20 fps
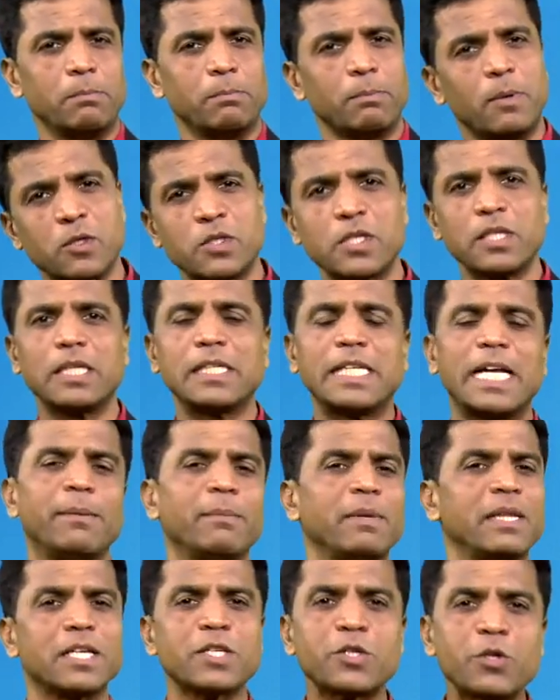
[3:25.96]
passing the
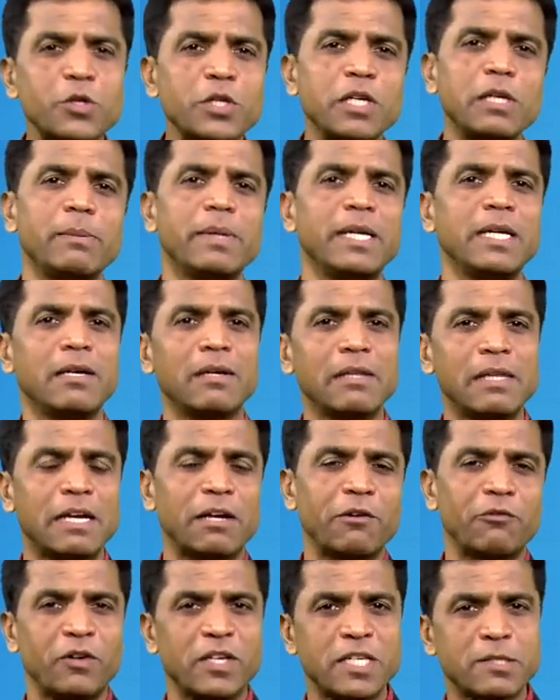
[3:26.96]
time in the social media like
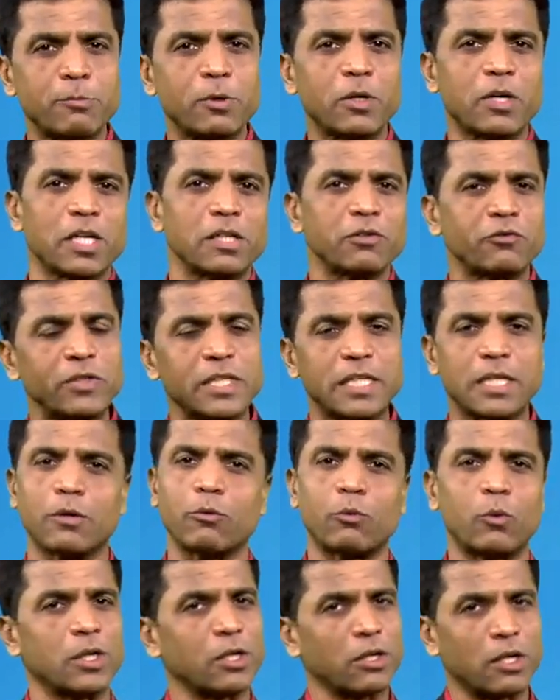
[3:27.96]
a Facebook or Twitter
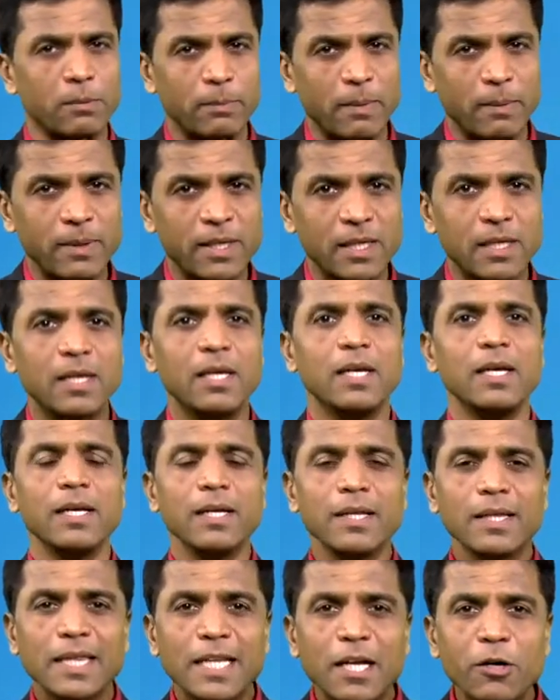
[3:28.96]
or whatever it may be.
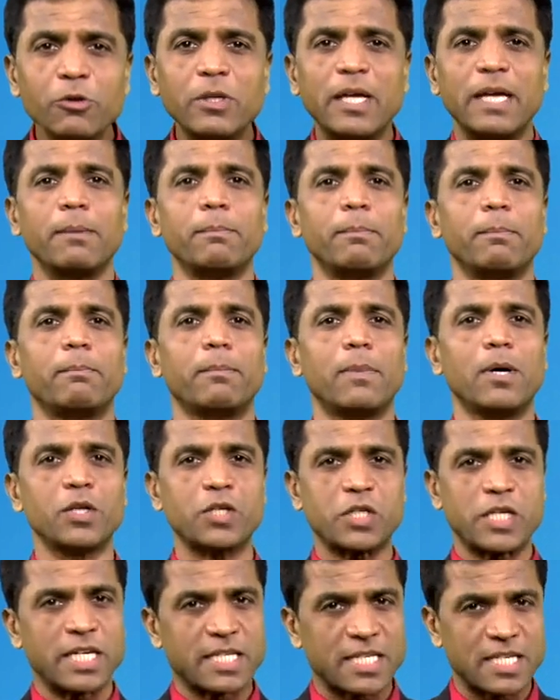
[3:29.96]
Now the
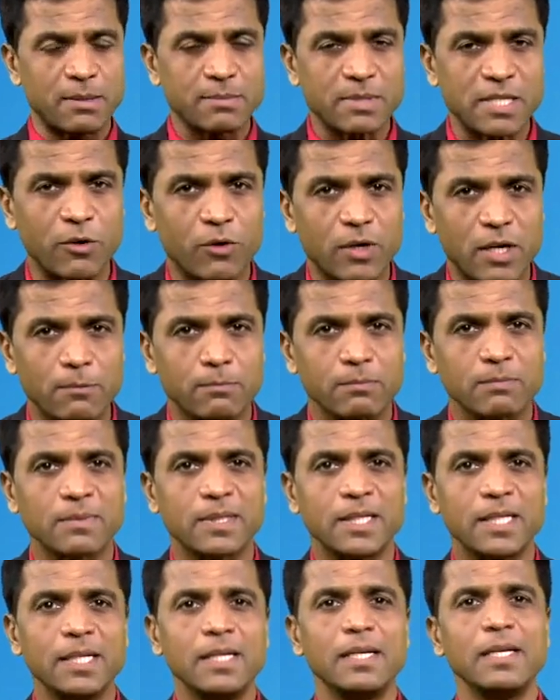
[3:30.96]
March exams have come.
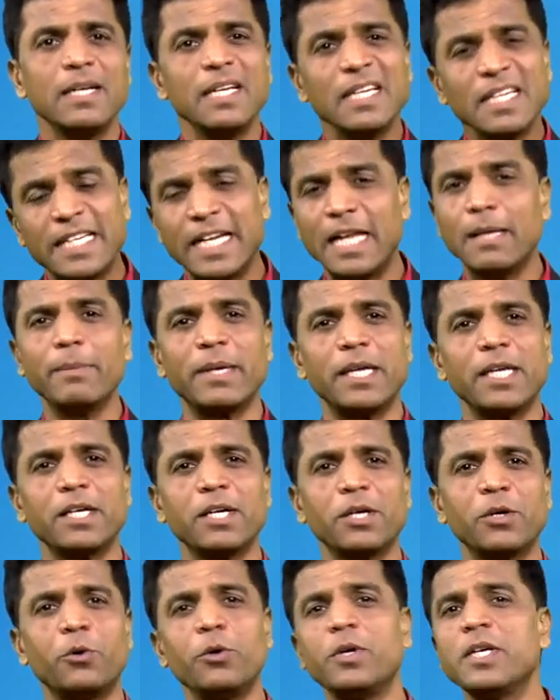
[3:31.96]
Tell
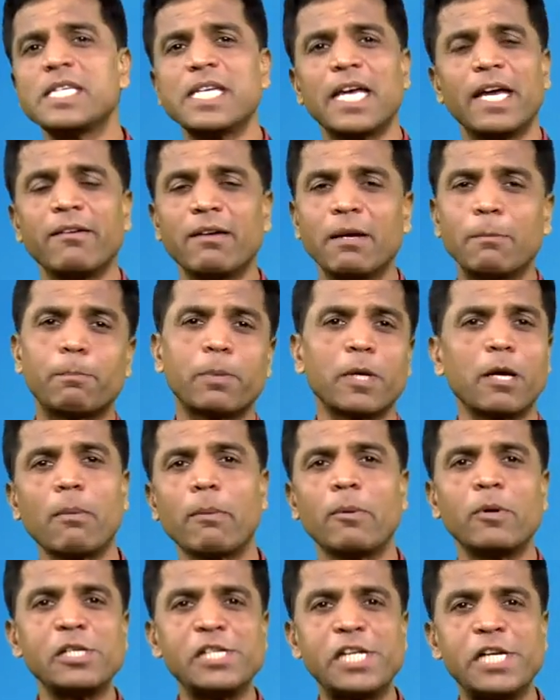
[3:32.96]
me, who is having
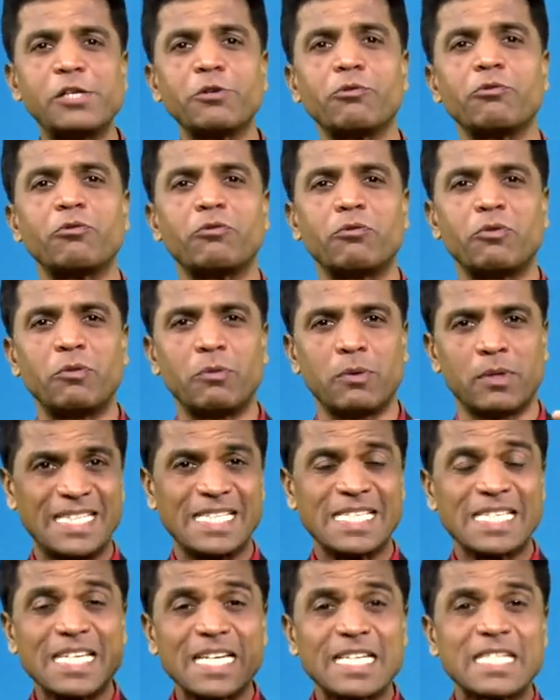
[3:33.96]
probability to
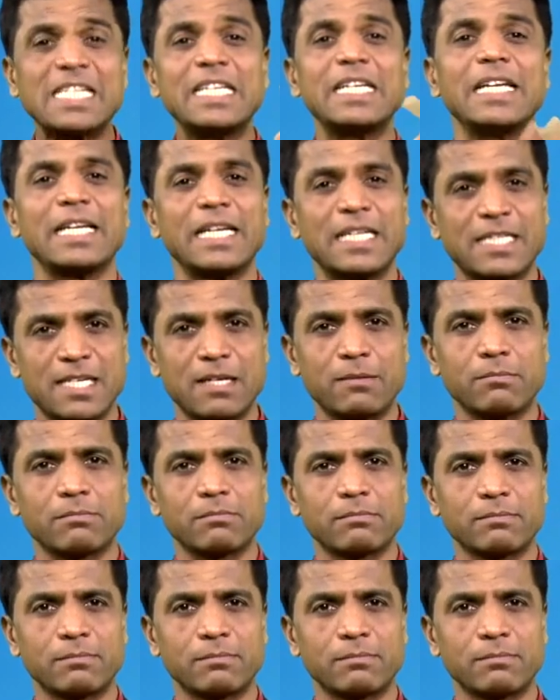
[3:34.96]
succeed in exam?